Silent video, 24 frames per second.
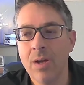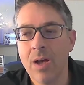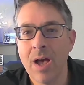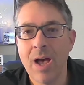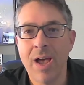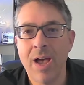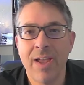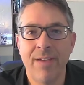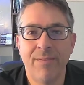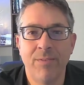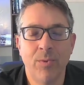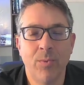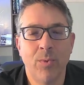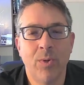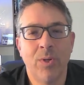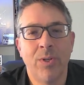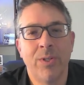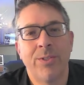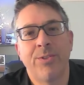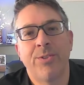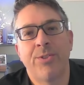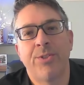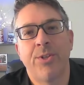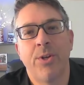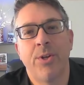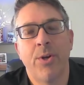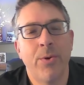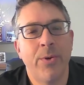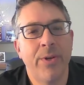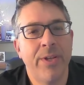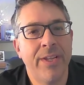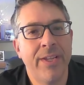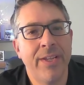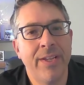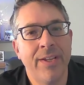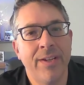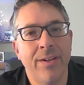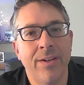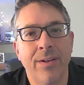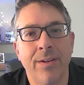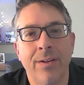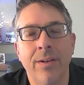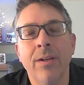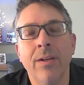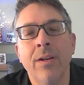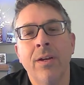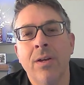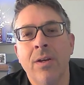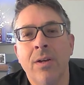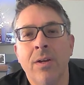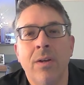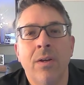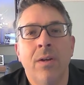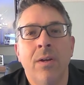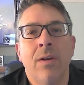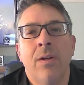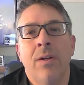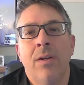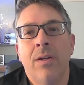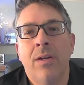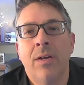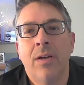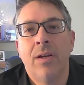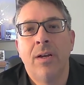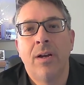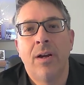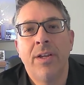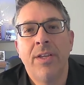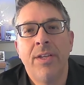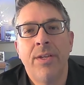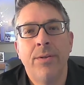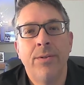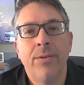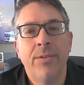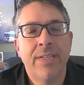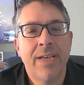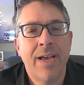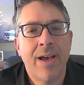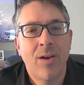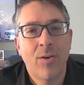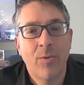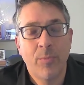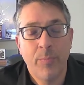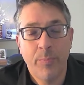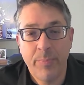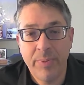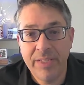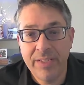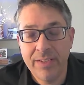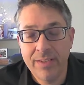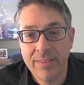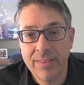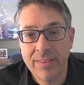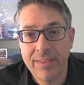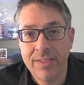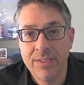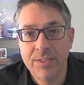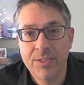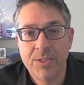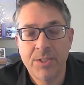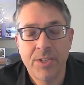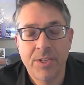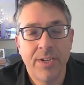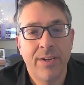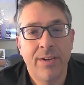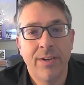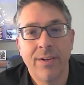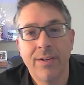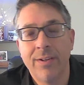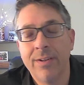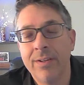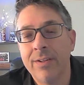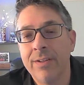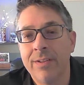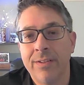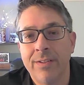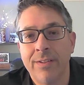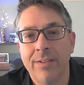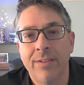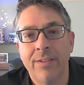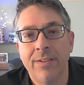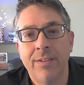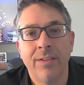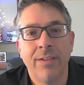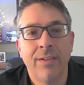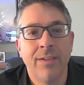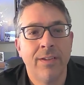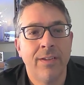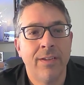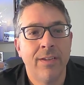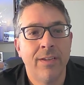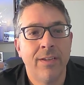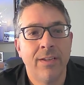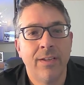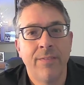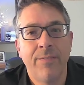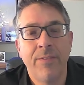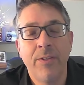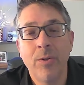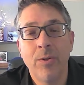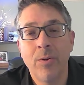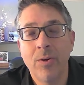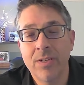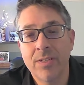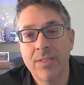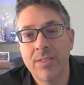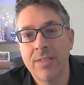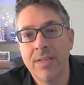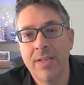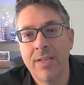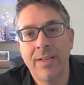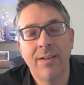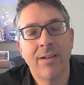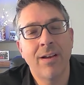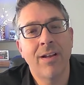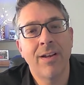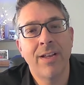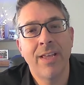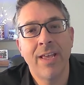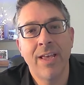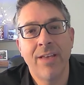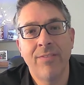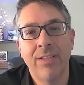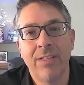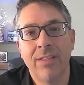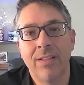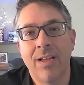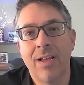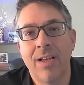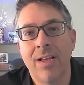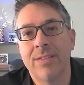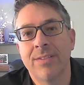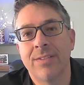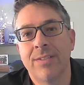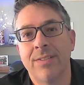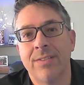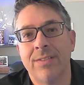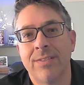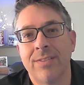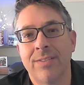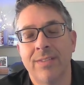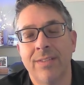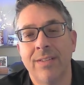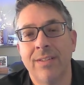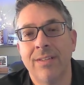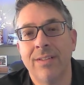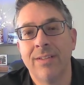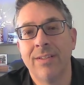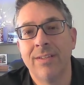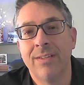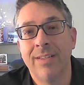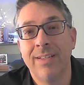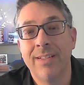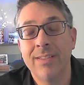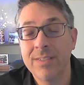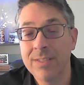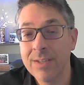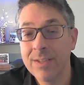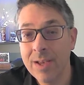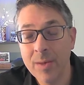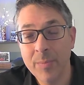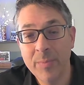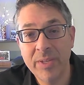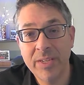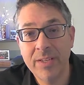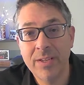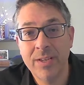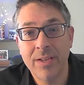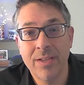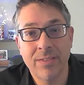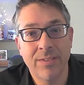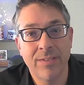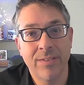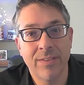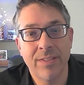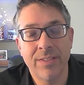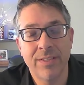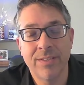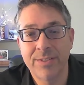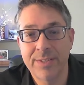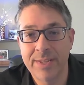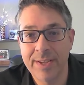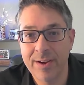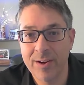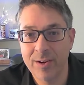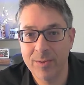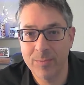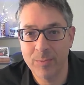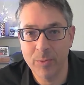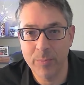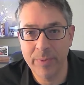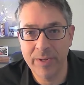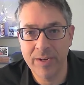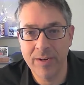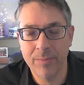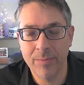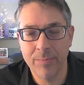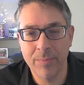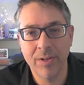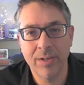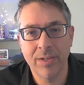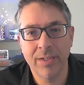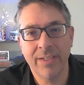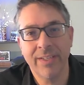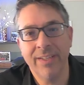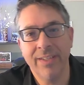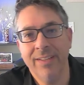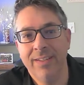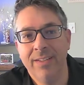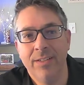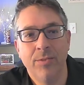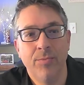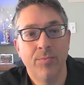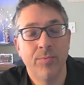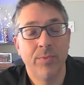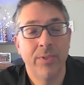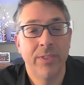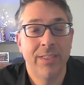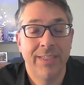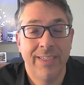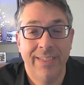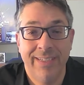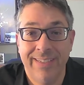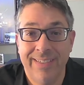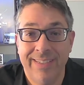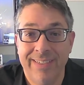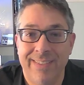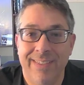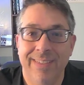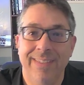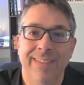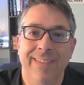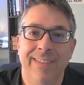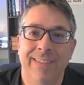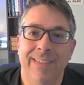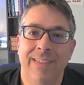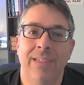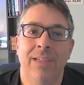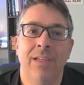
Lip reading: Hi everyone, Joe here. Are you down big this year? If you are sitting on heavy losses, it's not because of this terrible bear market. It really isn't.